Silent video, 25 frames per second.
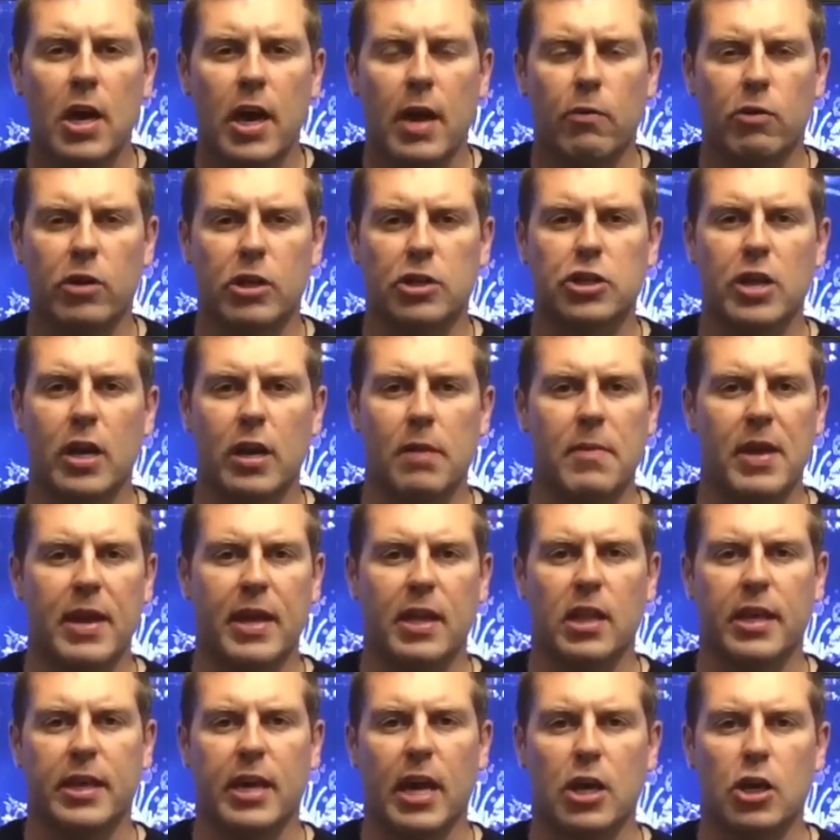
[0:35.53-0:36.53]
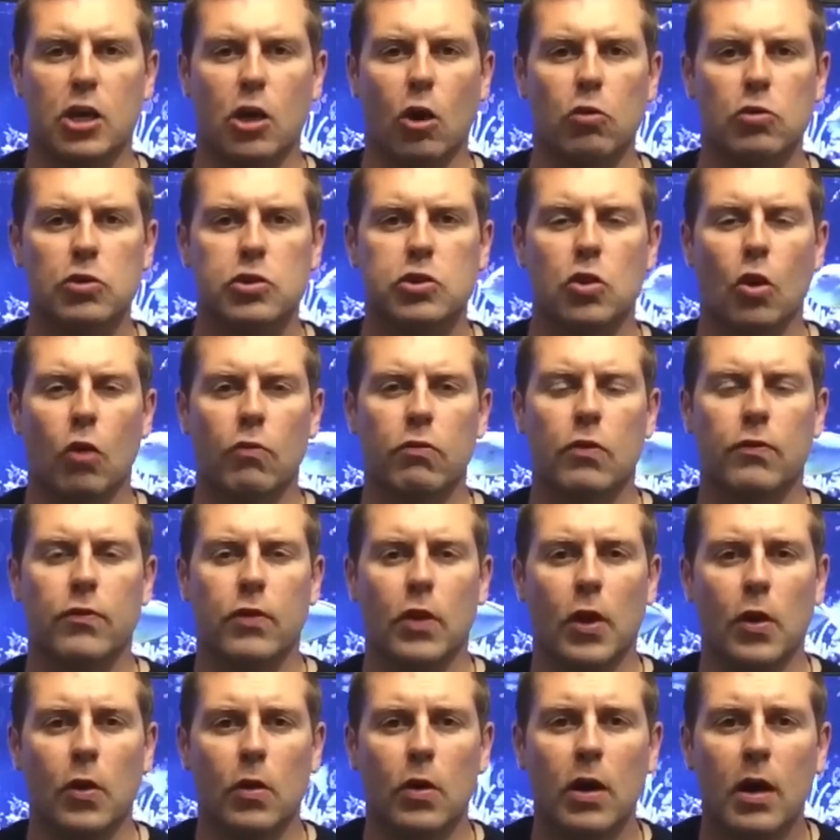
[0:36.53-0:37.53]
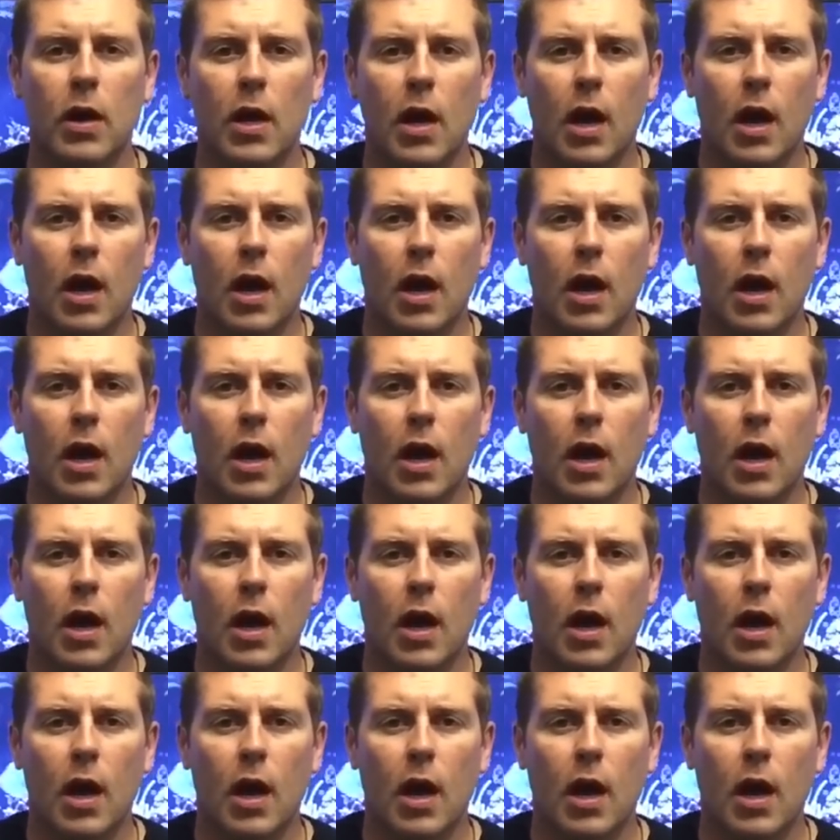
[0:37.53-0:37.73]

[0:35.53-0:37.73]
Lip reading: We're going to try to make it like a ghost overflow